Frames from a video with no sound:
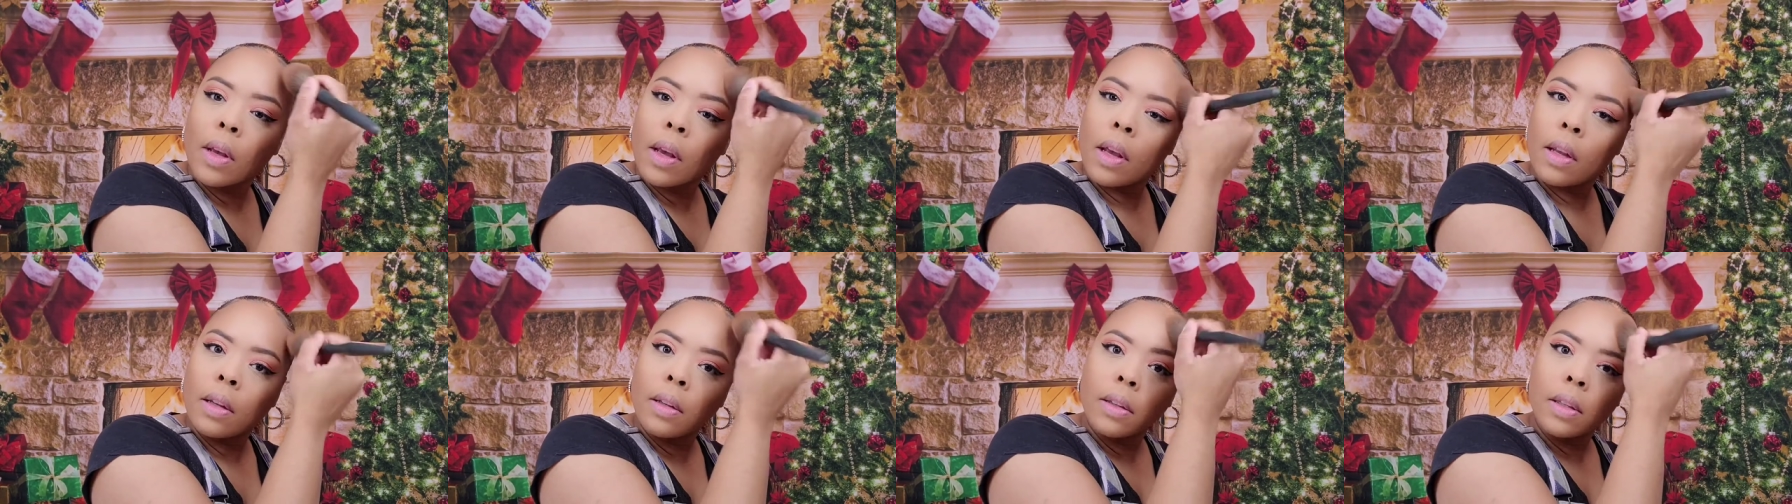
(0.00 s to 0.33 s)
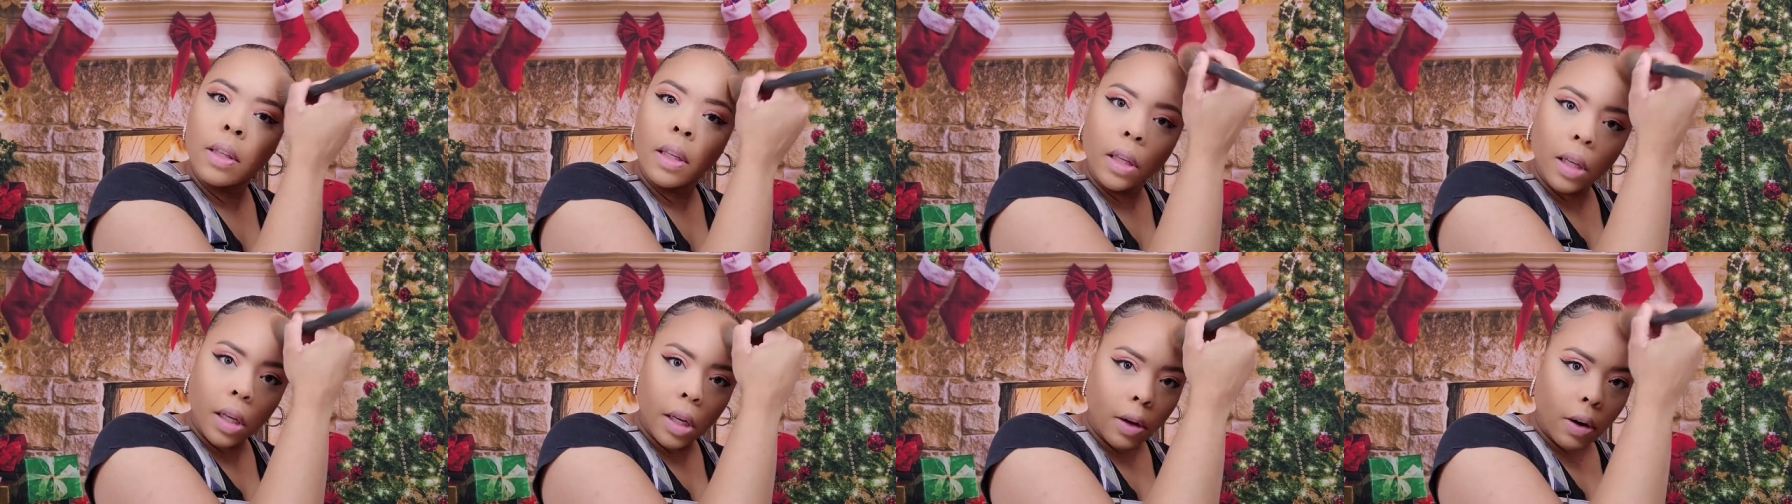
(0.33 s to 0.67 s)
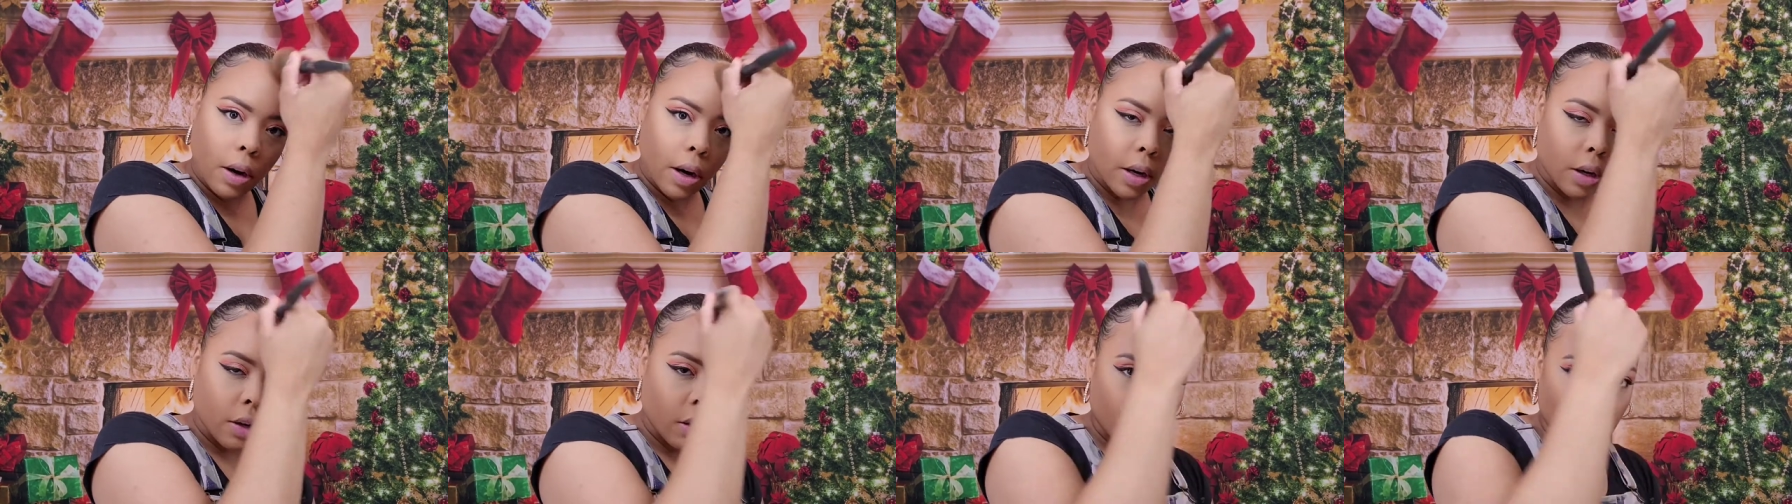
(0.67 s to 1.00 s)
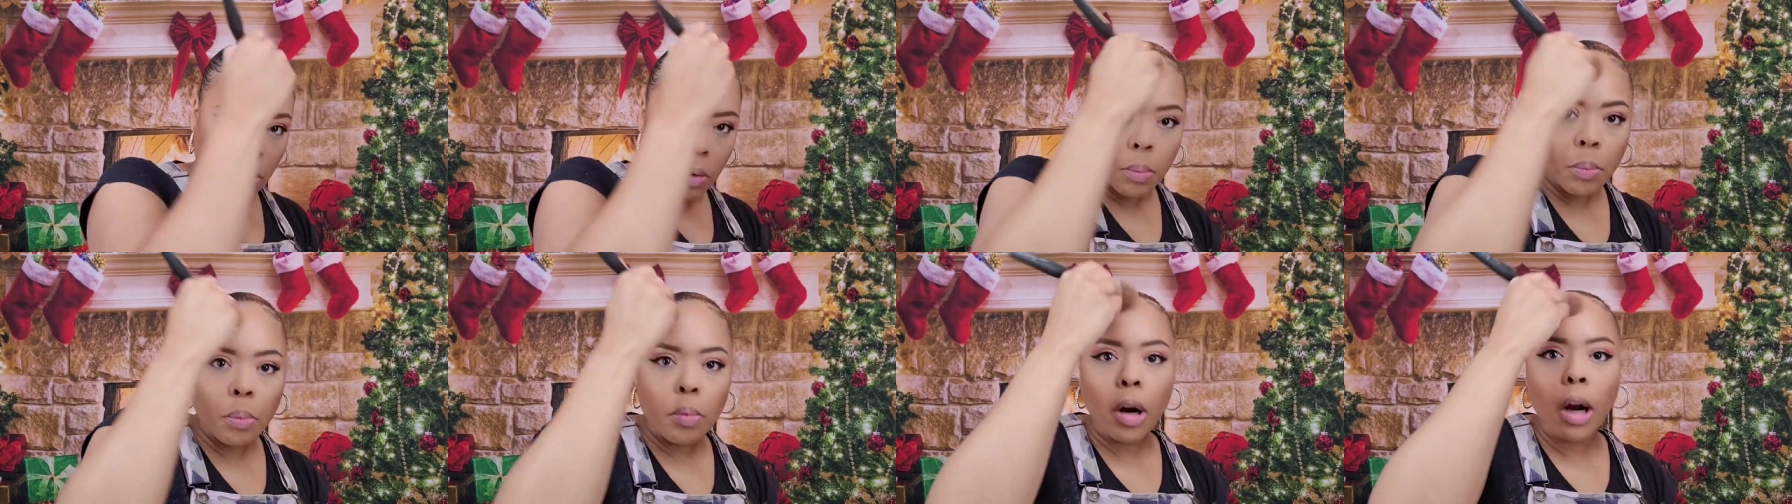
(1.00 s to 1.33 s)
And see, here I
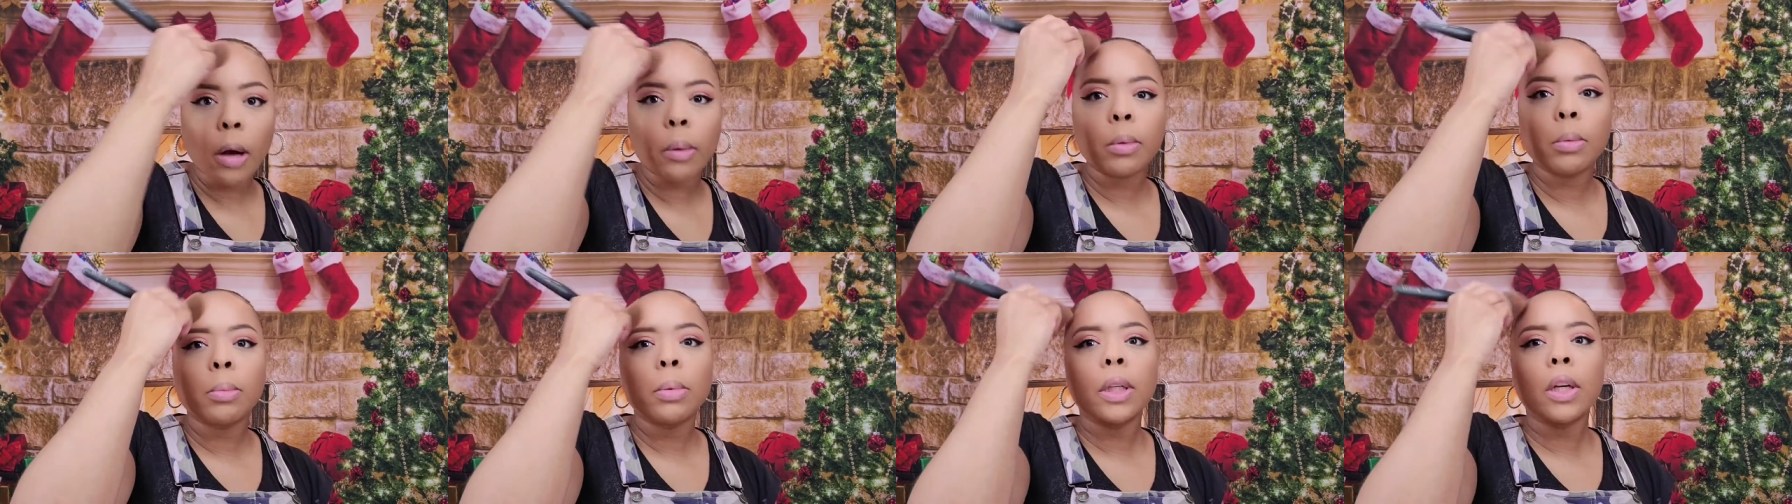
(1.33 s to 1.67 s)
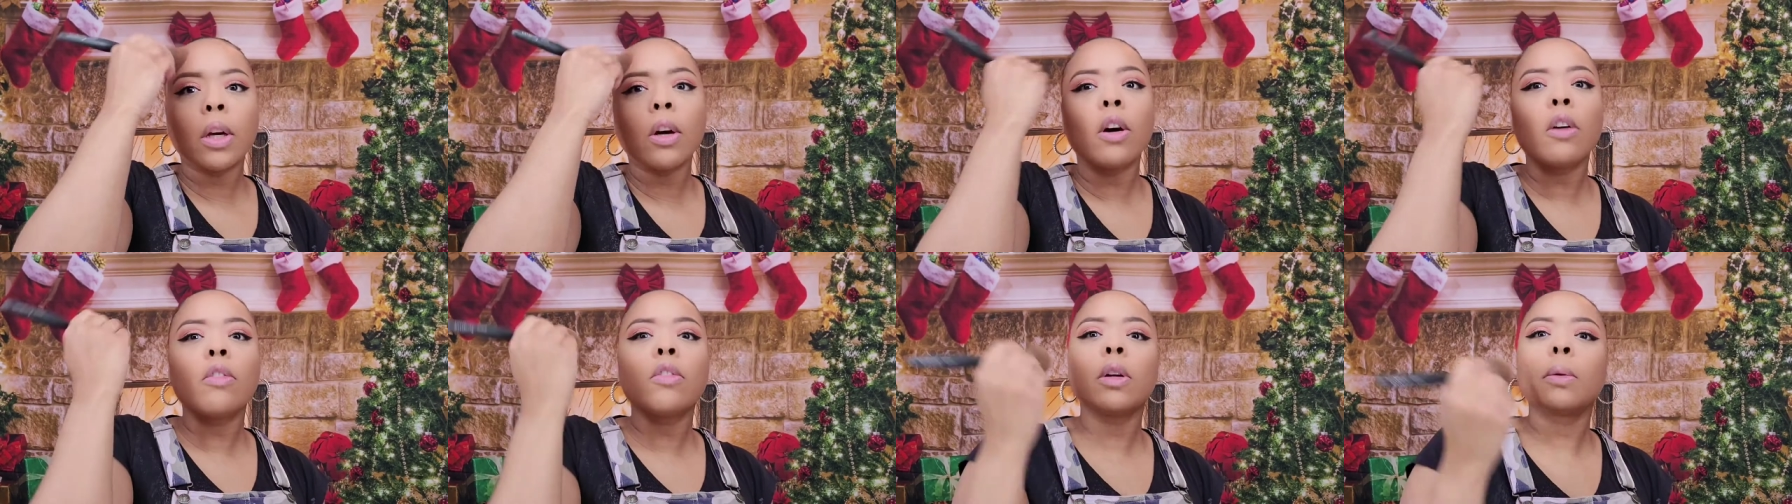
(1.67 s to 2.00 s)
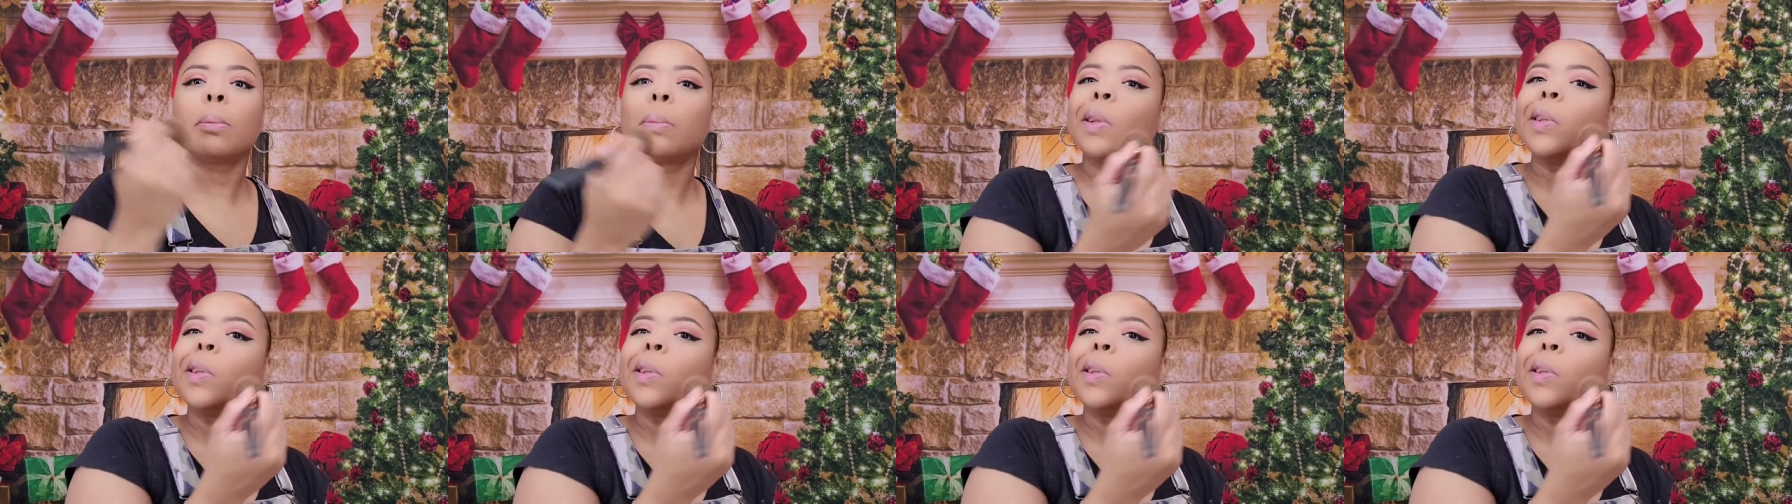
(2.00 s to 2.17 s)
go, probably over